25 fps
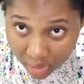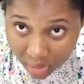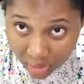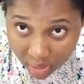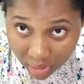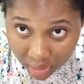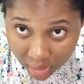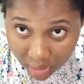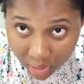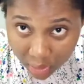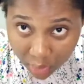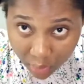
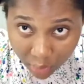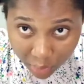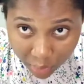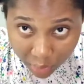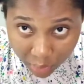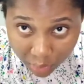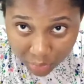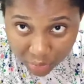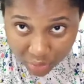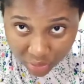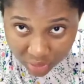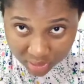I'll
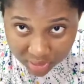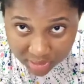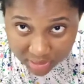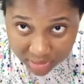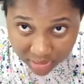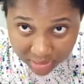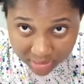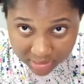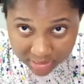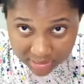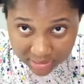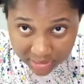
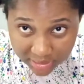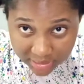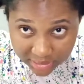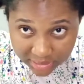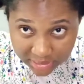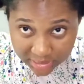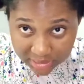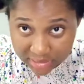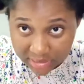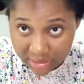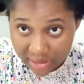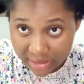just extend
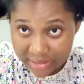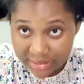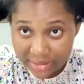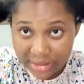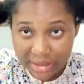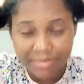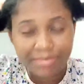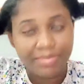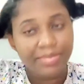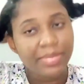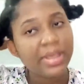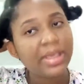this and
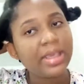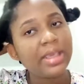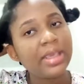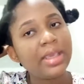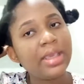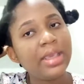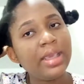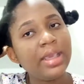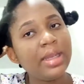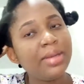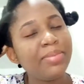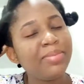then
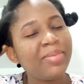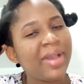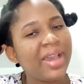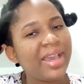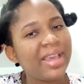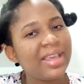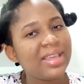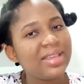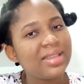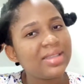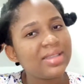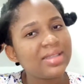begin my
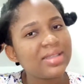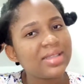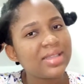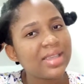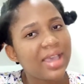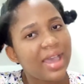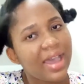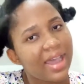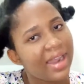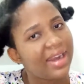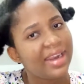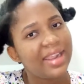
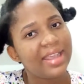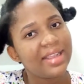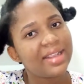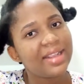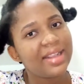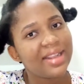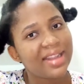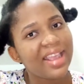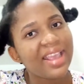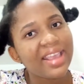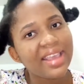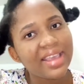
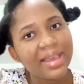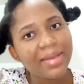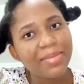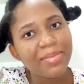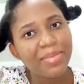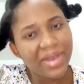scarlet-like